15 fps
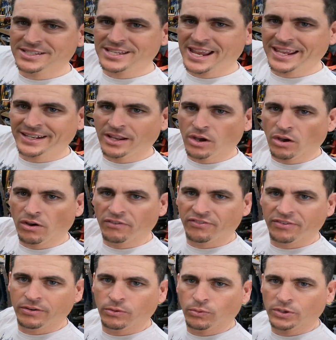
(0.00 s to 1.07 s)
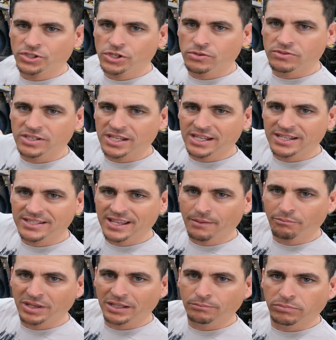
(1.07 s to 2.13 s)
sand off what you see is
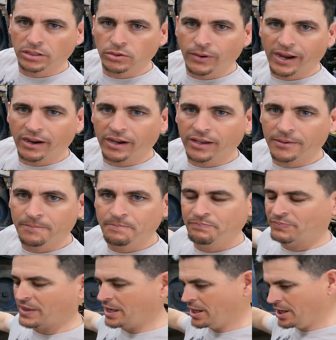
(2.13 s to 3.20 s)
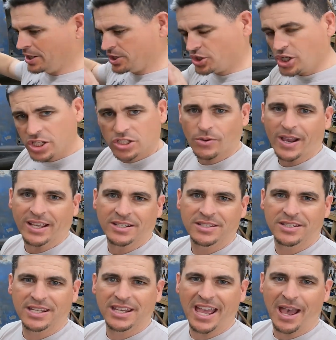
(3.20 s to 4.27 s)
that big blue area, just so I can
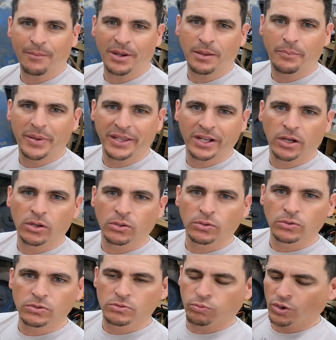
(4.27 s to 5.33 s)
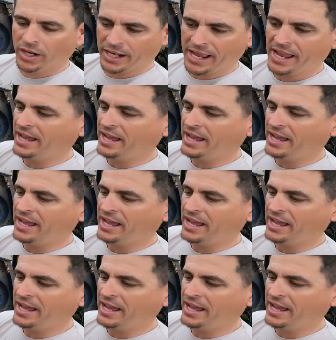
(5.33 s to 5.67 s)
see how many pinholes we're going to